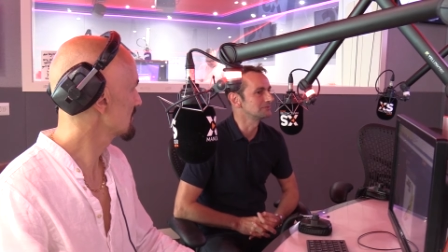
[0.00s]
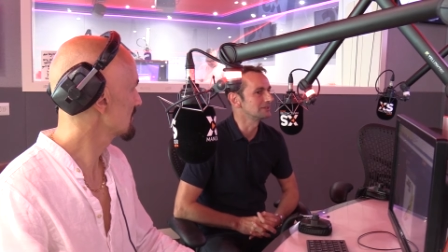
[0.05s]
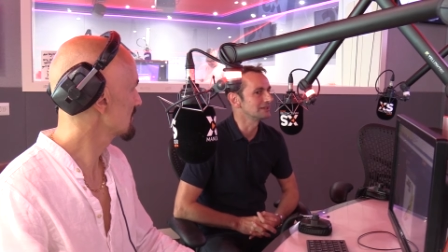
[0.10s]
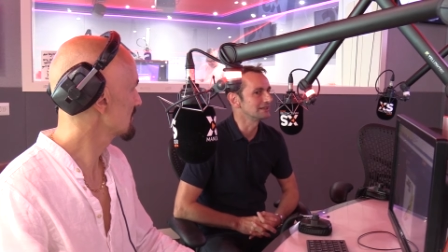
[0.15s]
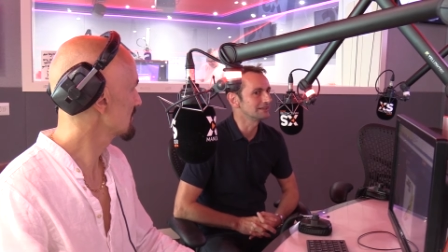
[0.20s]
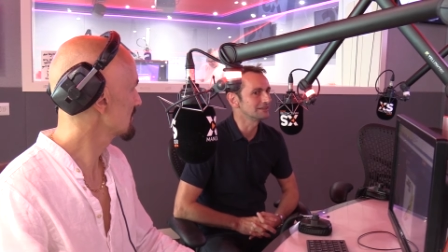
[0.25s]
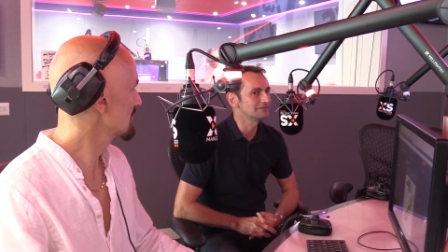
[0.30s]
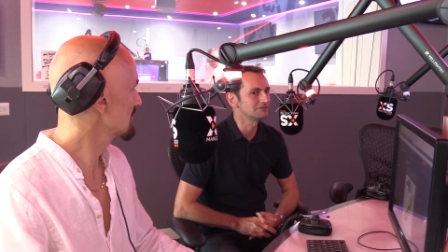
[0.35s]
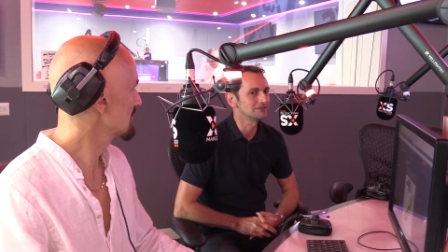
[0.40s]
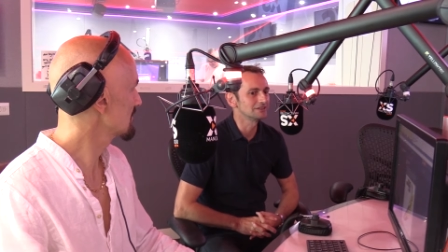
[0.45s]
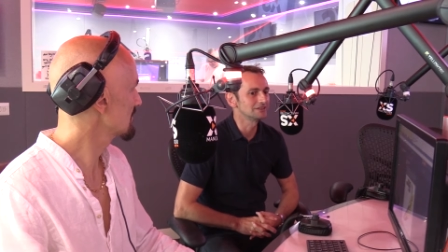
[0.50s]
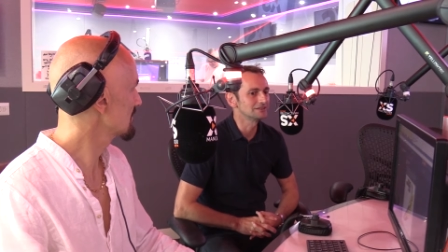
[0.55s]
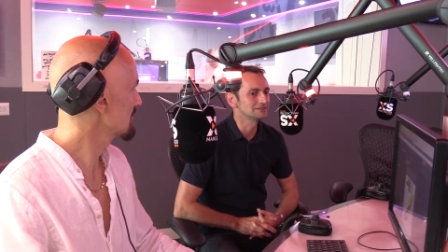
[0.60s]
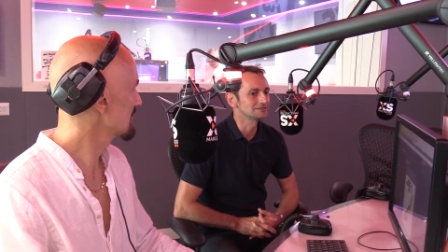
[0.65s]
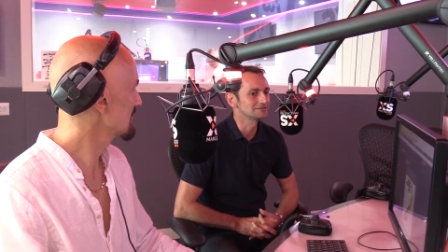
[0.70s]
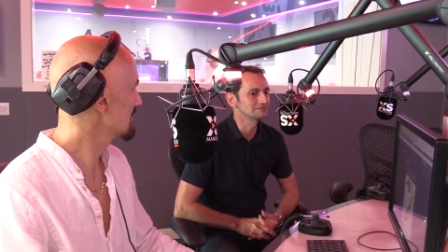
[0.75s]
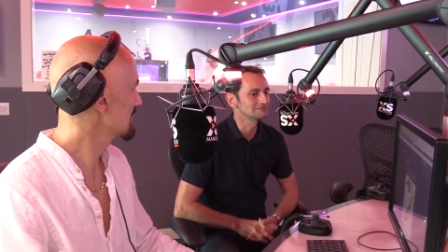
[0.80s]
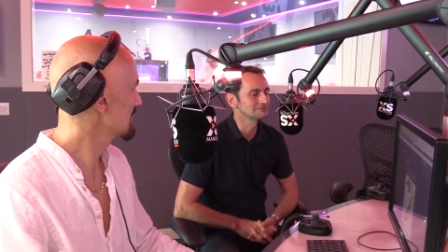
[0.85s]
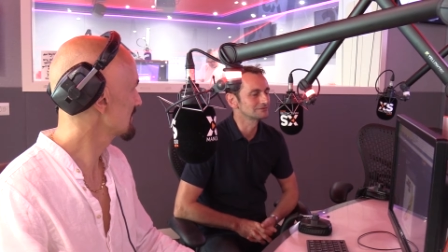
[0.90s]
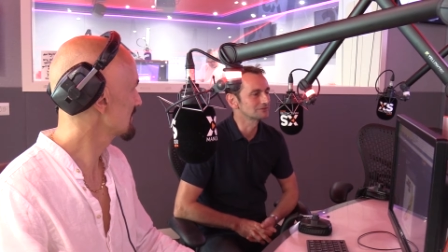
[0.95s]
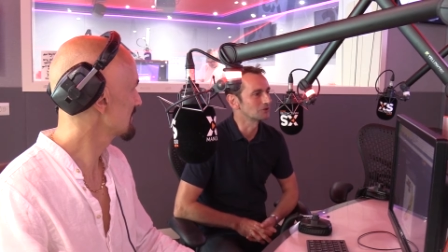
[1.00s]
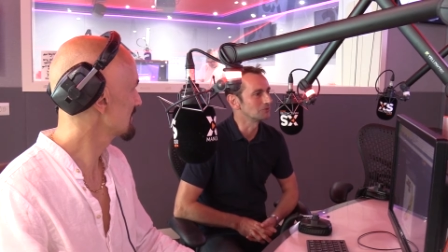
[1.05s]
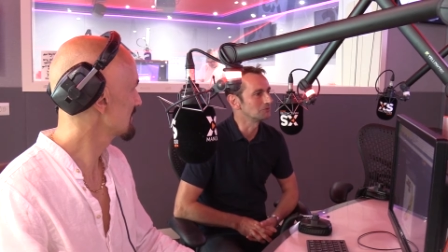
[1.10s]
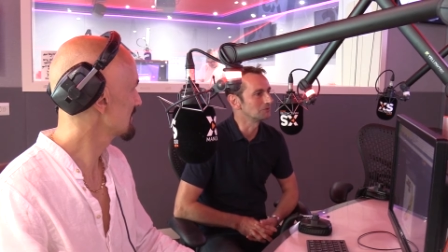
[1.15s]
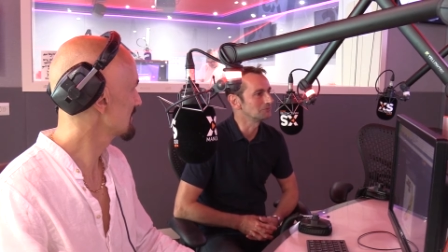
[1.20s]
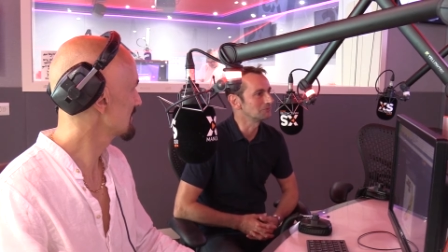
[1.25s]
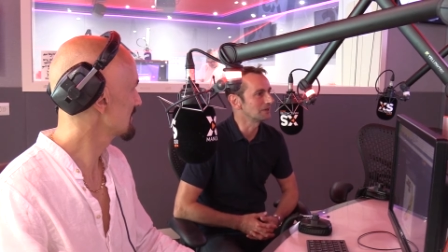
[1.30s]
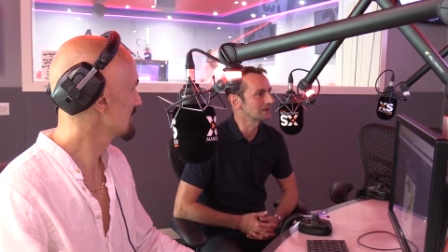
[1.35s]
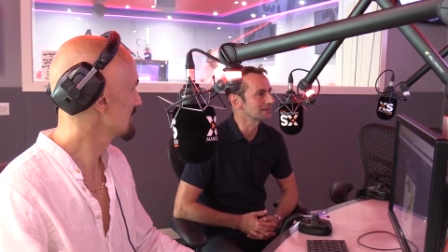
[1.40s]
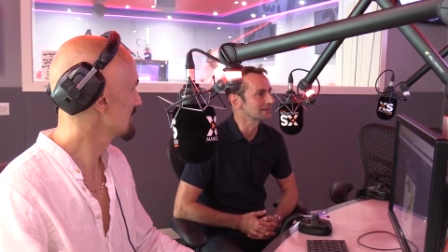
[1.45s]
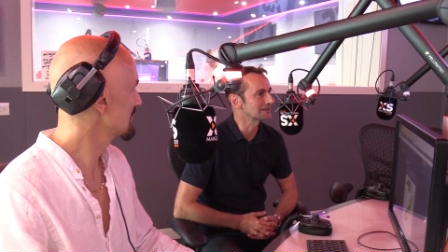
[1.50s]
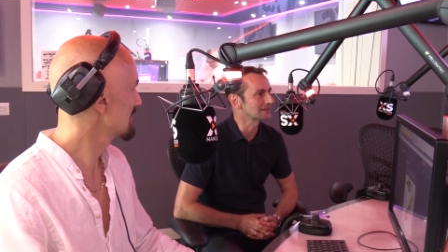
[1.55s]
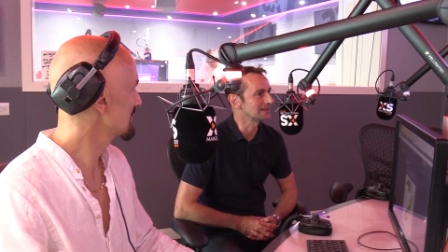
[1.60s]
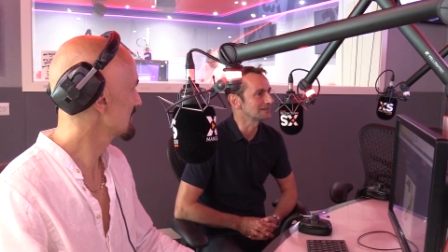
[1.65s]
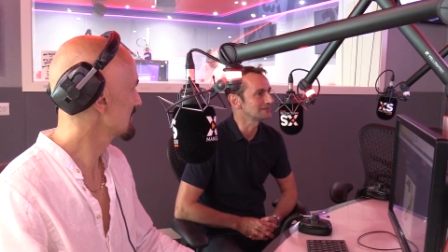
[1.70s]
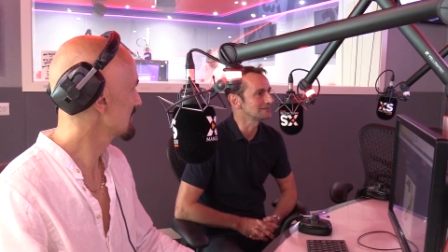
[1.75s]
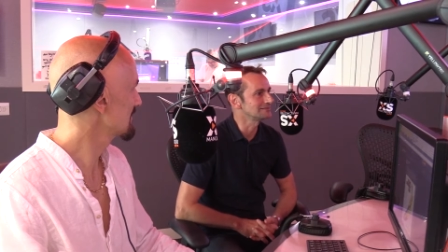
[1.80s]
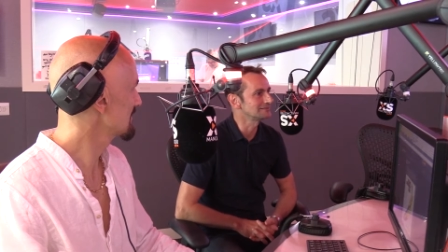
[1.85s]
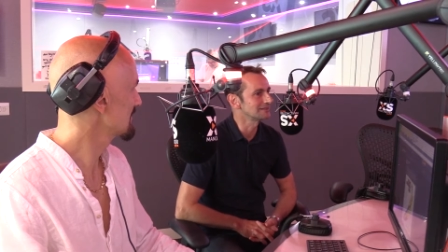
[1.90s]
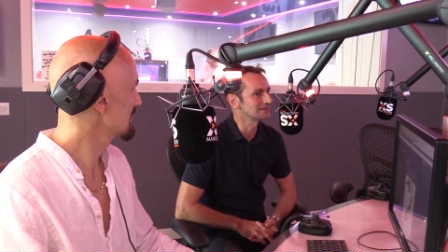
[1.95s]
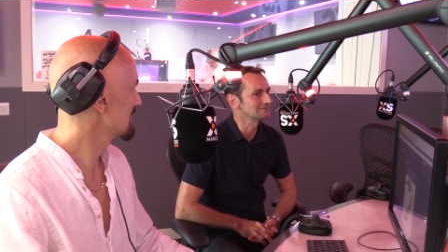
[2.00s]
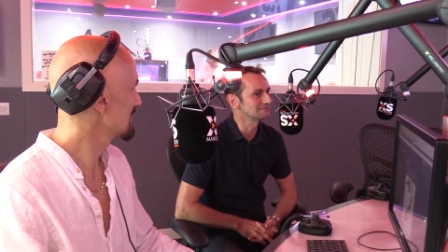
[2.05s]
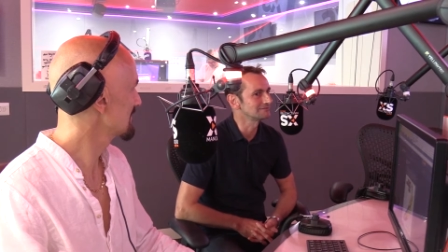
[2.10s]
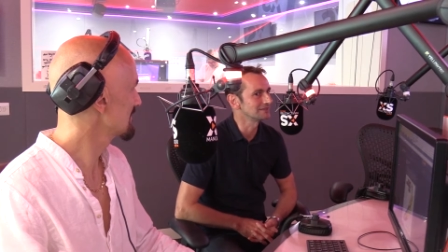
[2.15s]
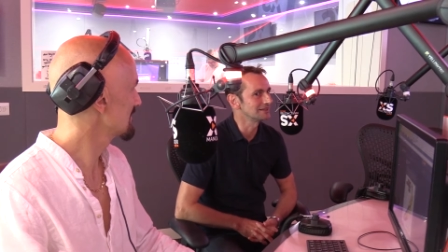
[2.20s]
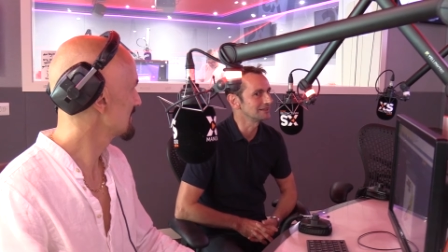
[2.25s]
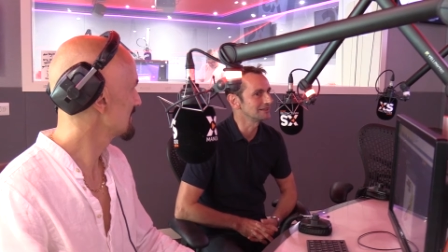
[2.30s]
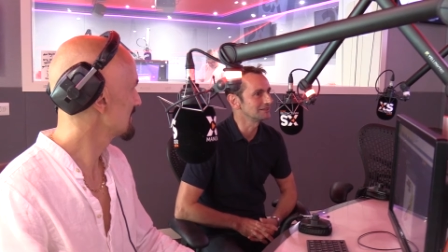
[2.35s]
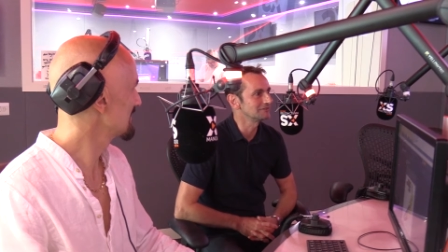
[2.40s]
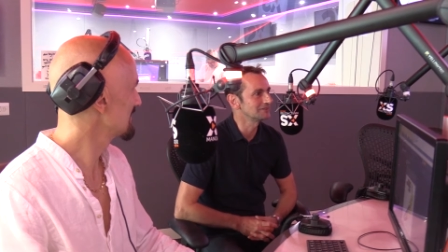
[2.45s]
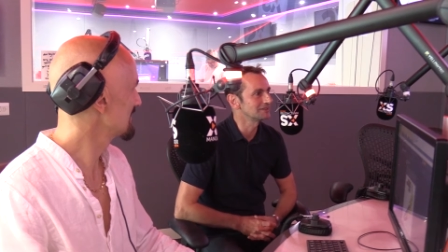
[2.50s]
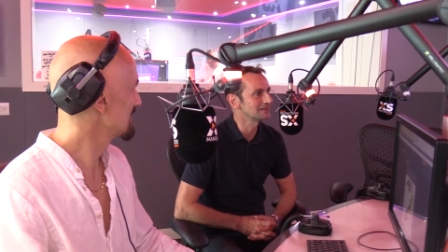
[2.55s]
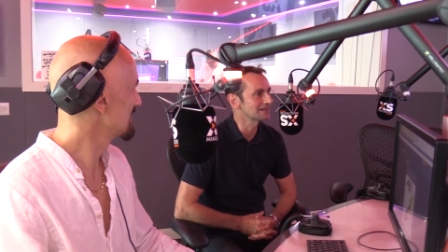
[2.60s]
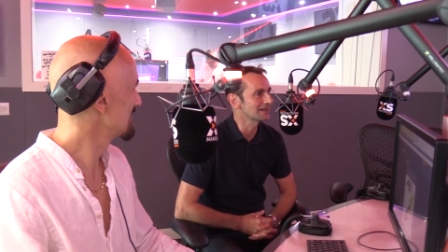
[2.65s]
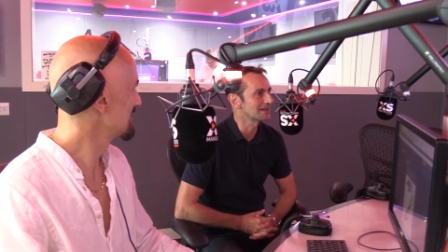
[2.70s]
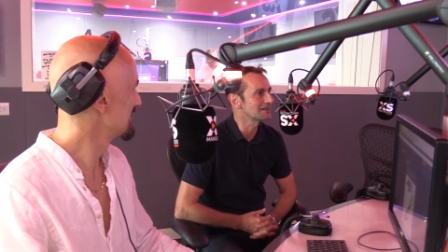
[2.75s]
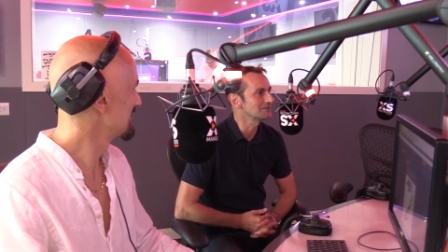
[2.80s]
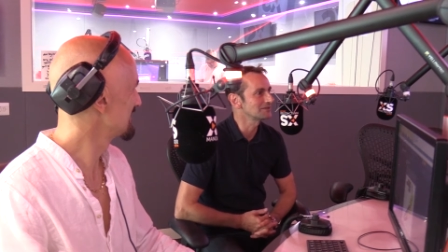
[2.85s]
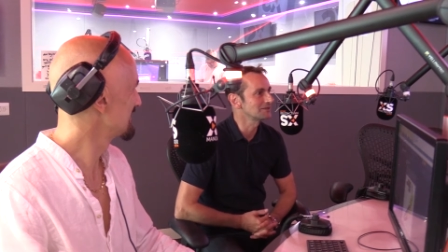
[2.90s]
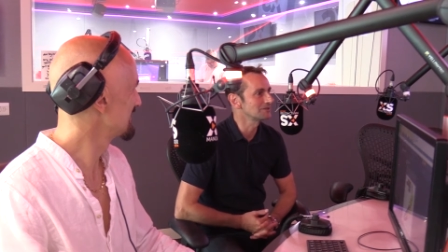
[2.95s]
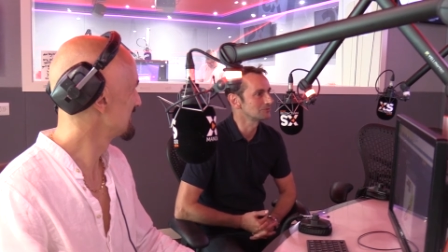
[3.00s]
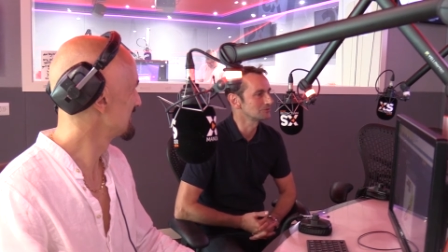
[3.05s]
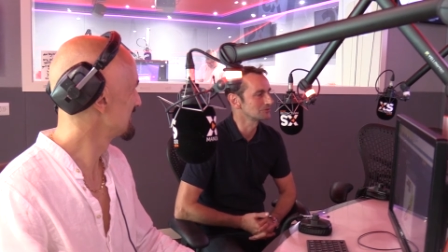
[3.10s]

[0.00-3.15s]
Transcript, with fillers: leaving and coming back again, and then leaving again.